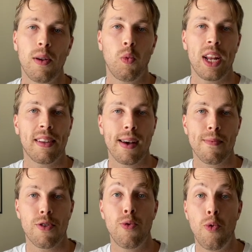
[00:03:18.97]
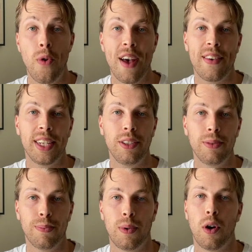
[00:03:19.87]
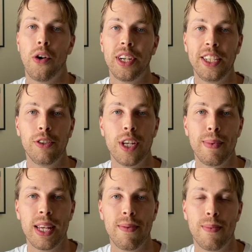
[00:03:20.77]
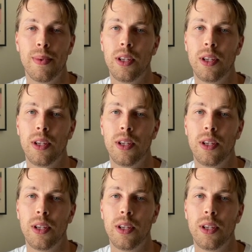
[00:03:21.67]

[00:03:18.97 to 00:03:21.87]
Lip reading: when it comes to revenue, on Udemy,